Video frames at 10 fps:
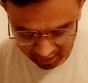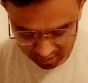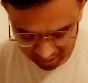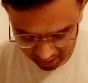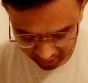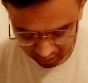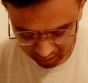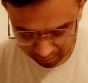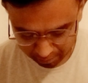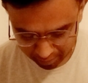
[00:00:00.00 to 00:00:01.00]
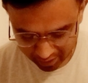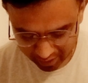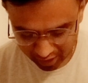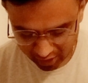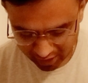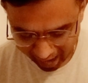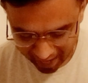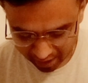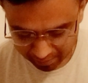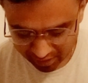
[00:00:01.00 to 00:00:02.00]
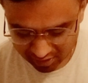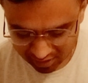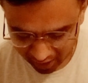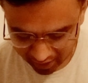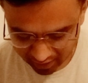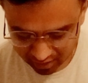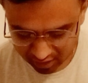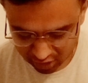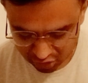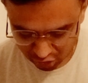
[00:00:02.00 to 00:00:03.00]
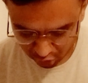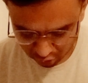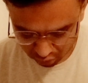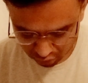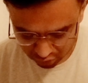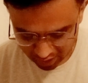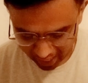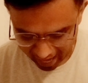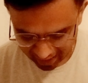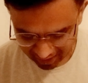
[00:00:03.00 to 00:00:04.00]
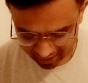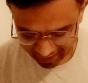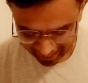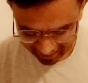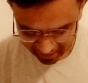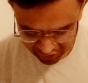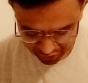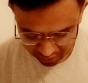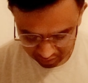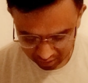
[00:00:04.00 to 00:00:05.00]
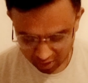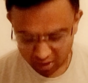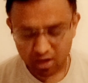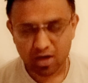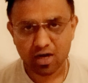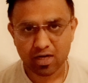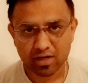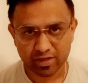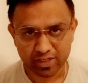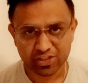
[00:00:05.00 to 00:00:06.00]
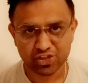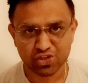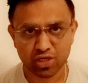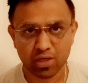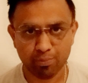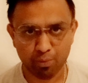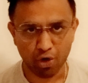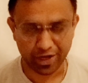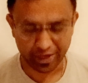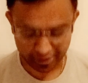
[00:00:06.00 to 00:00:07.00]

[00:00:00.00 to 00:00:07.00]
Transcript: sign, but a dynamic sign is used at the initial decision point.